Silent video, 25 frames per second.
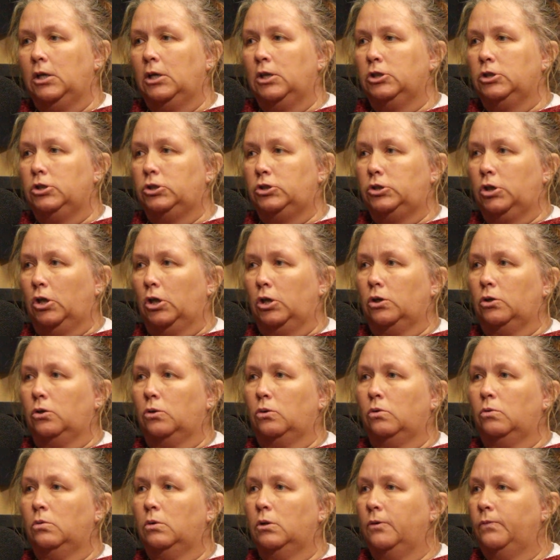
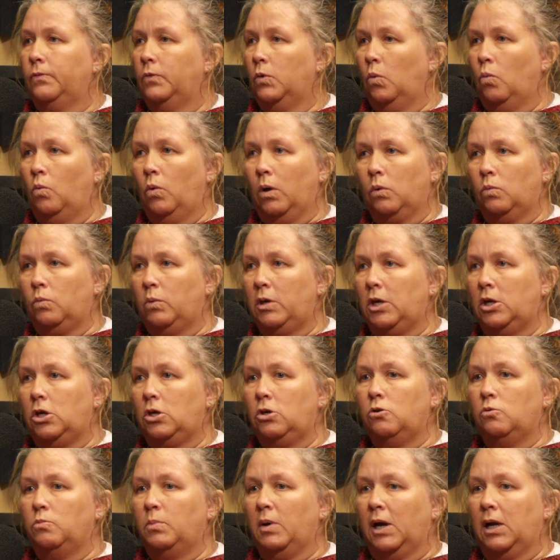So one week
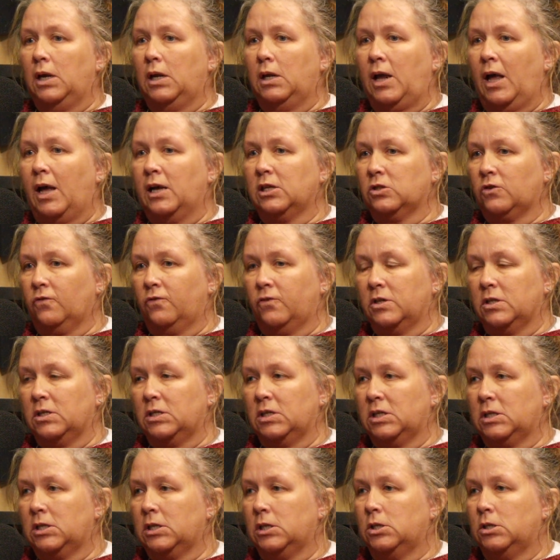you might ask for
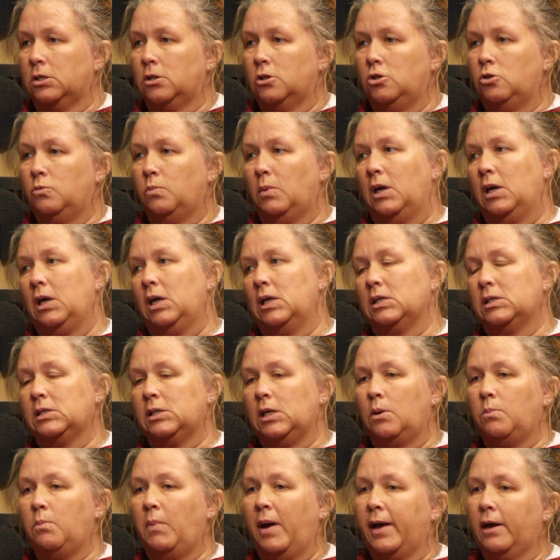assistance and you might get
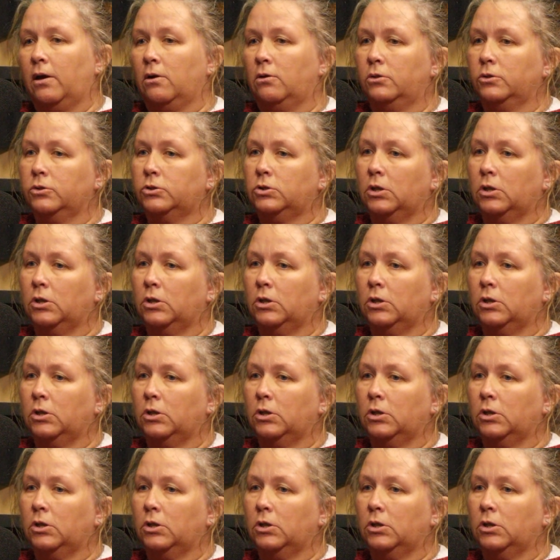St. Michael's, and